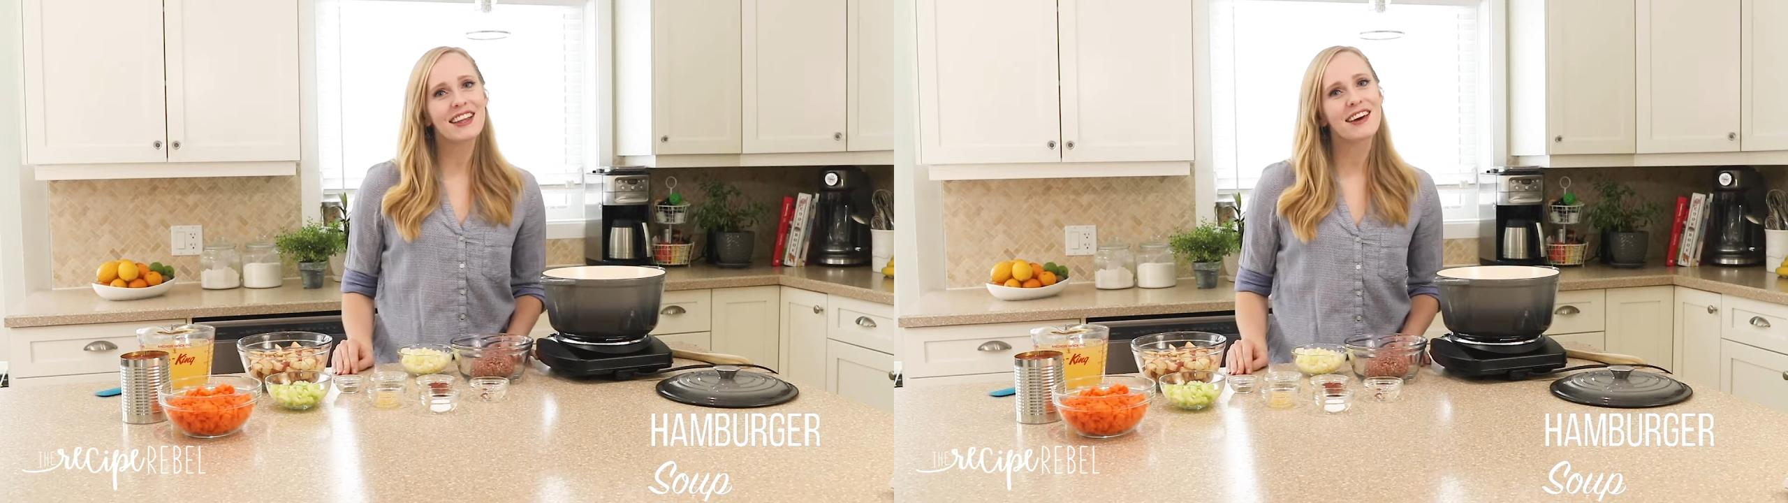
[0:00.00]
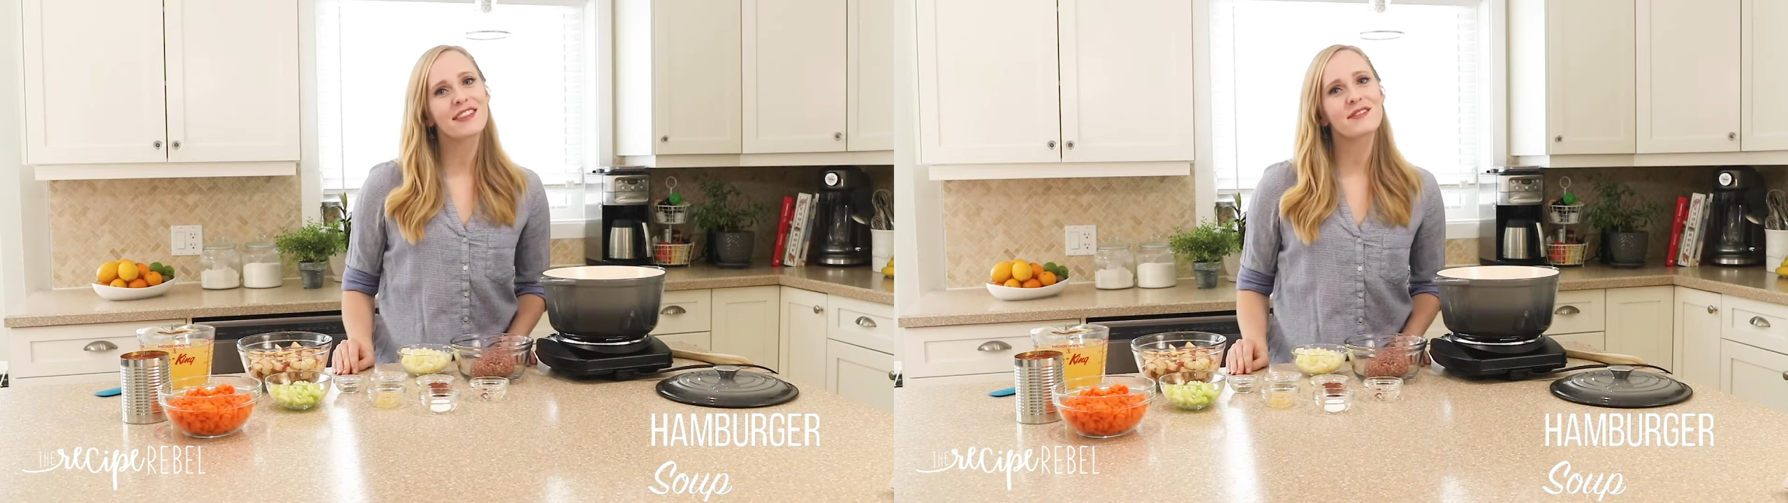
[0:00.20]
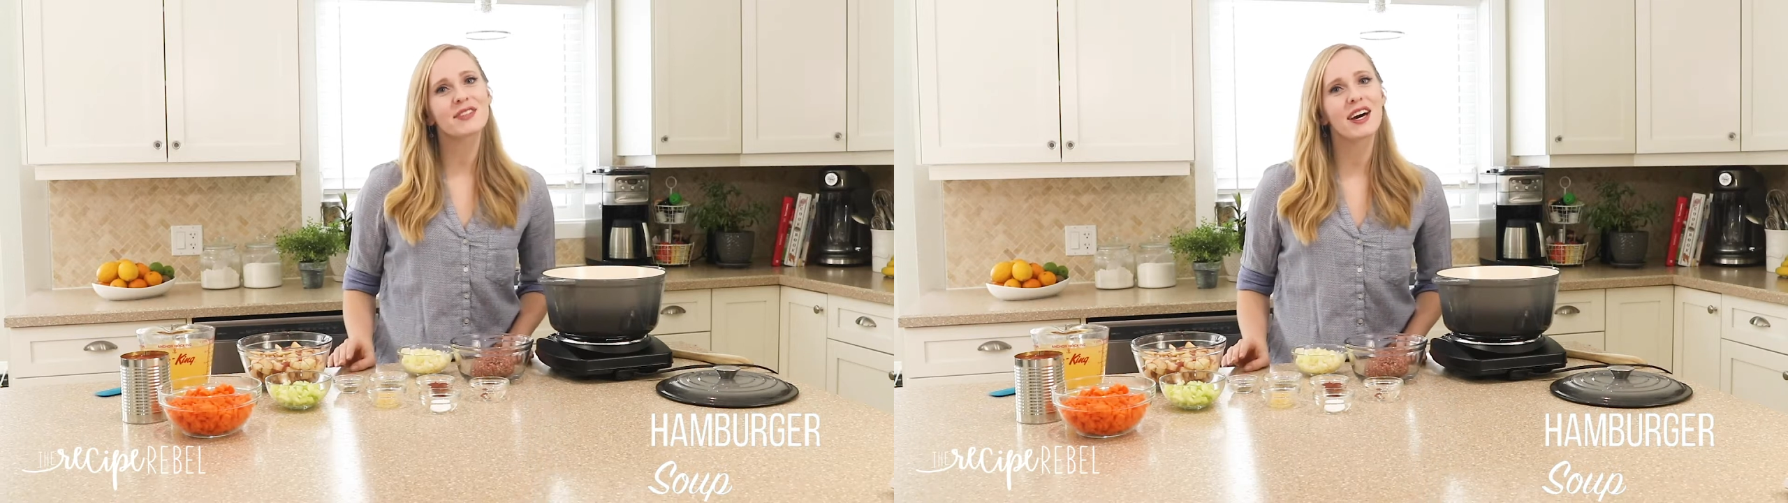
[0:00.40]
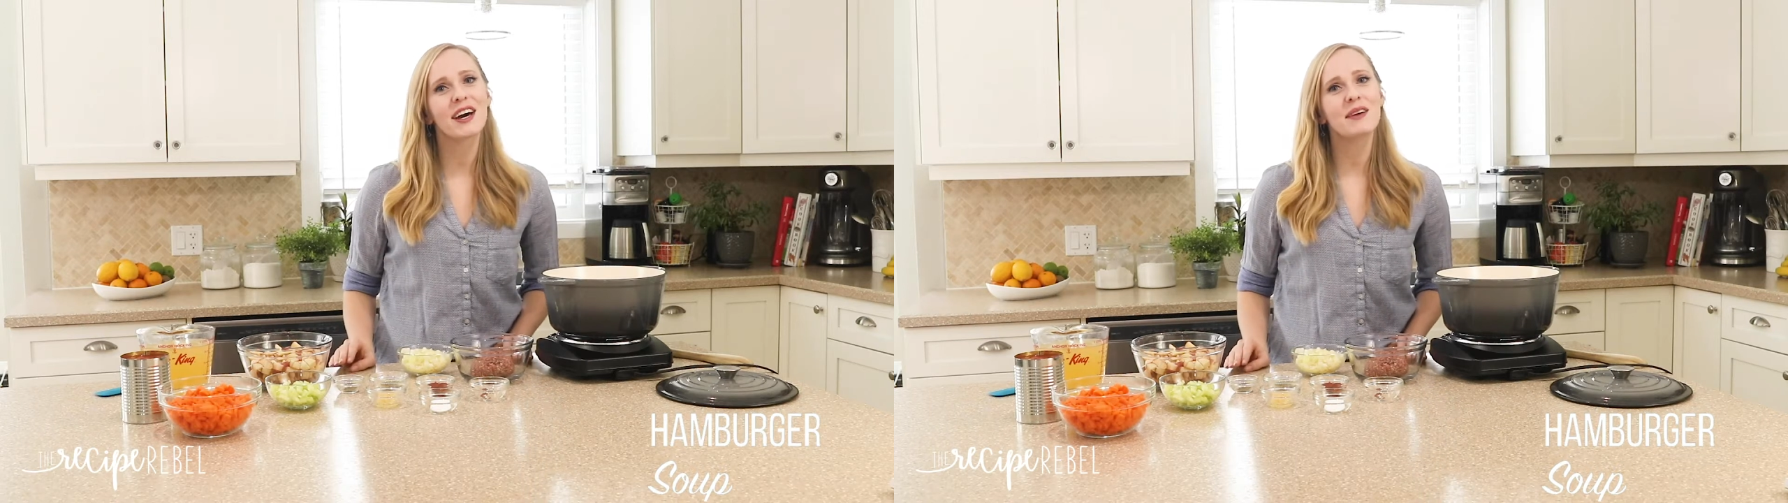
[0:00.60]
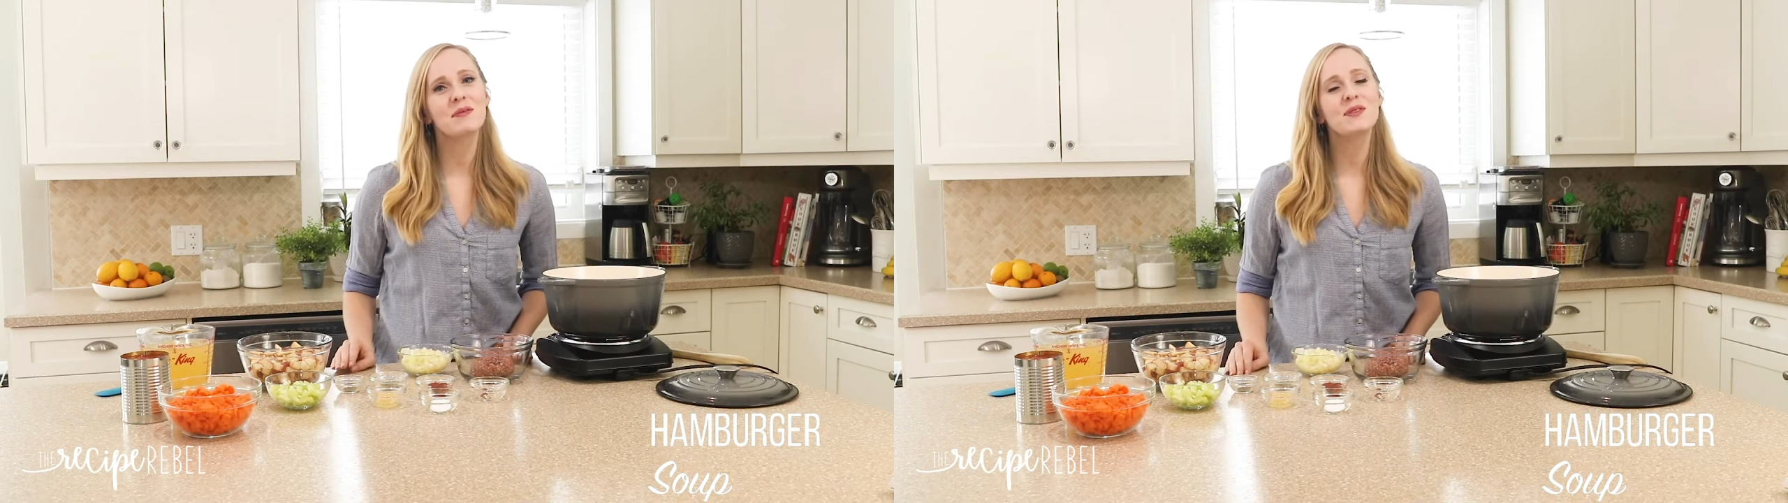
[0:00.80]
length of
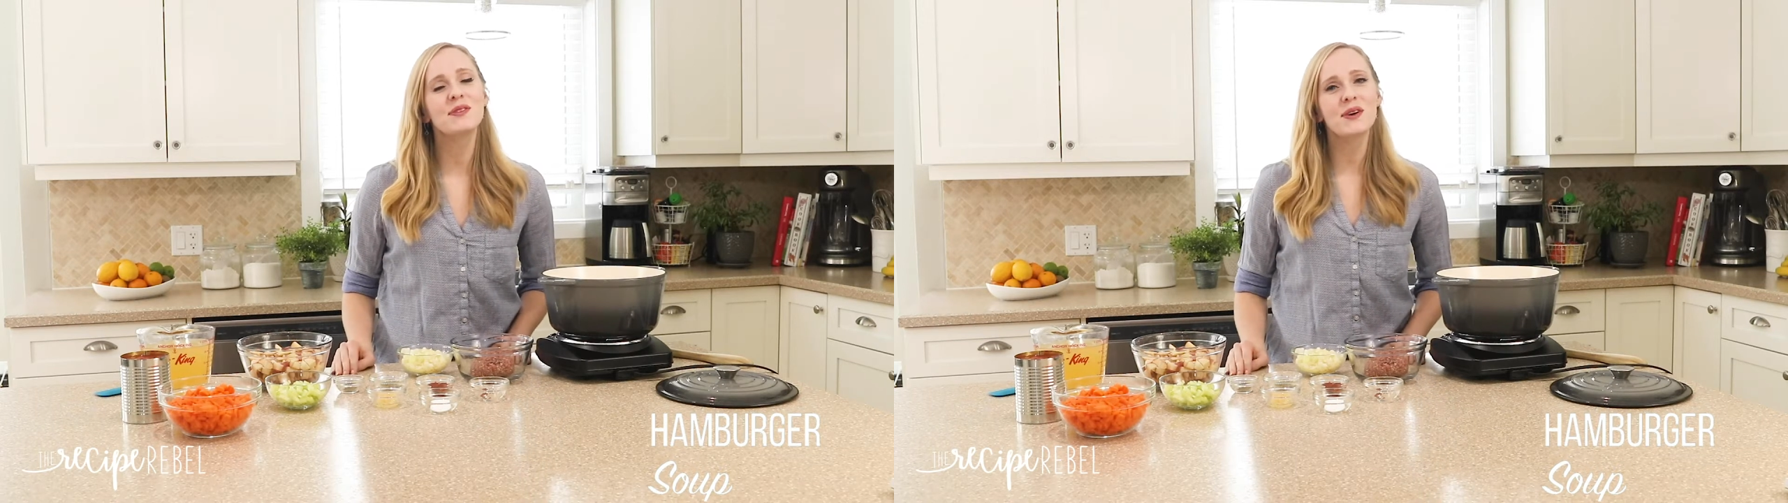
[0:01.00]
time, you